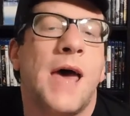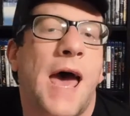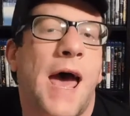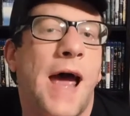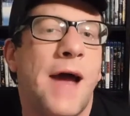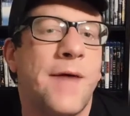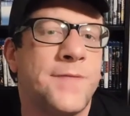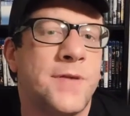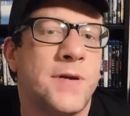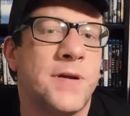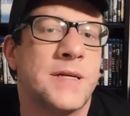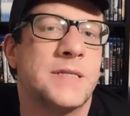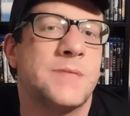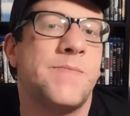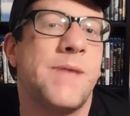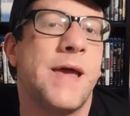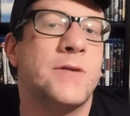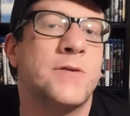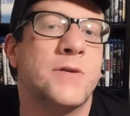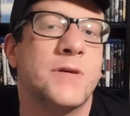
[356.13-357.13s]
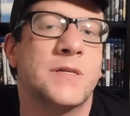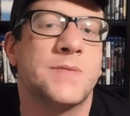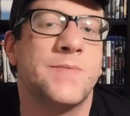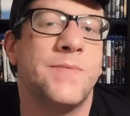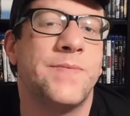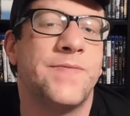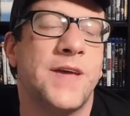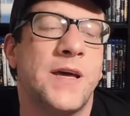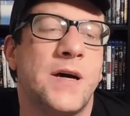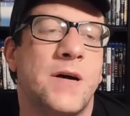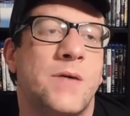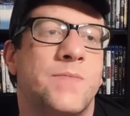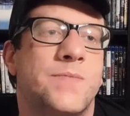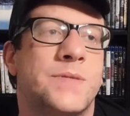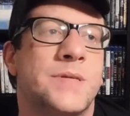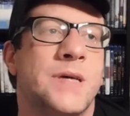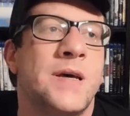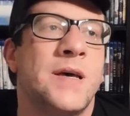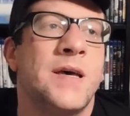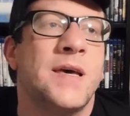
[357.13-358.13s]
After his Matrix
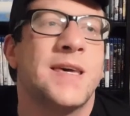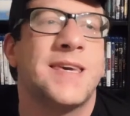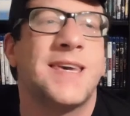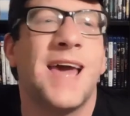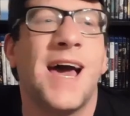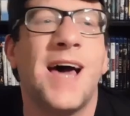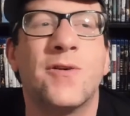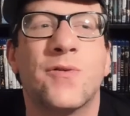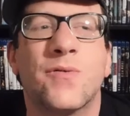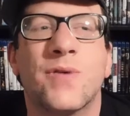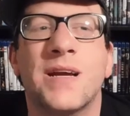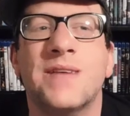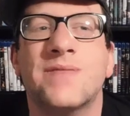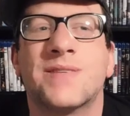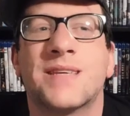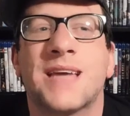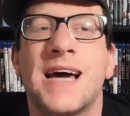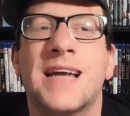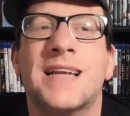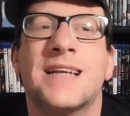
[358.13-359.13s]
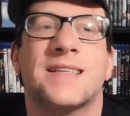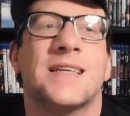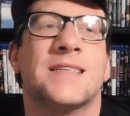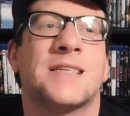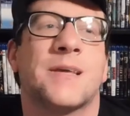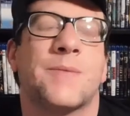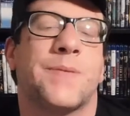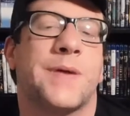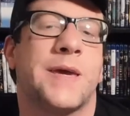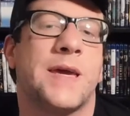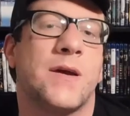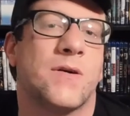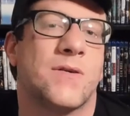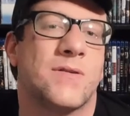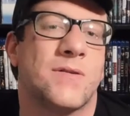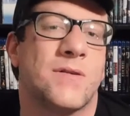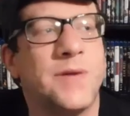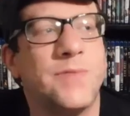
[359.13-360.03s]
films, Keanu Reeves kind of disappeared.